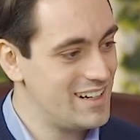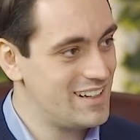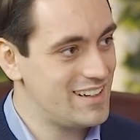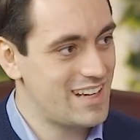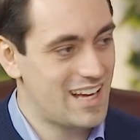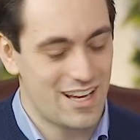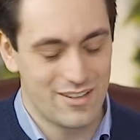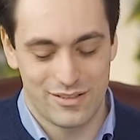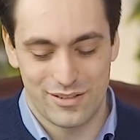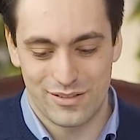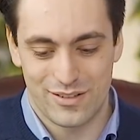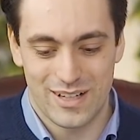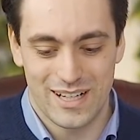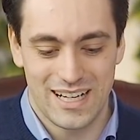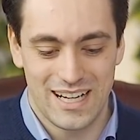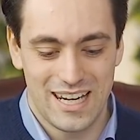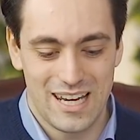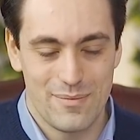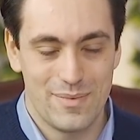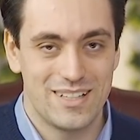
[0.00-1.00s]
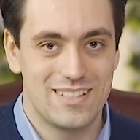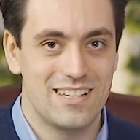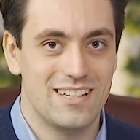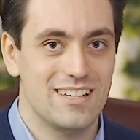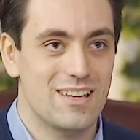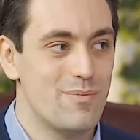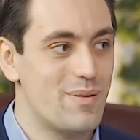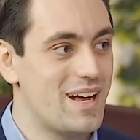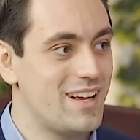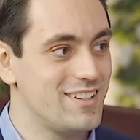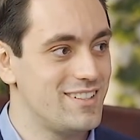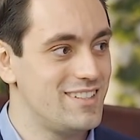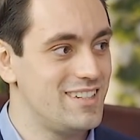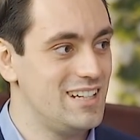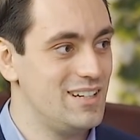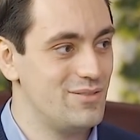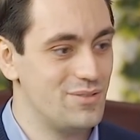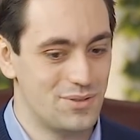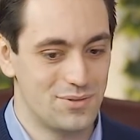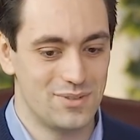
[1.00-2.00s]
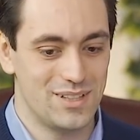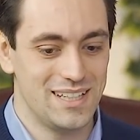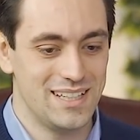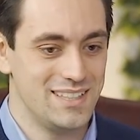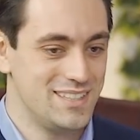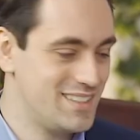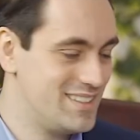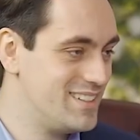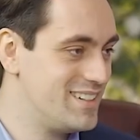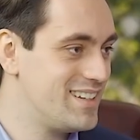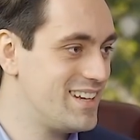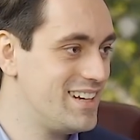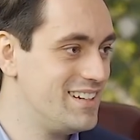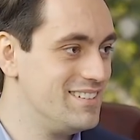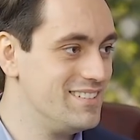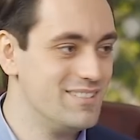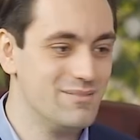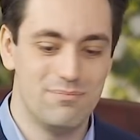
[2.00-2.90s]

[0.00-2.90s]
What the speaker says: have a very limited capacity for reason.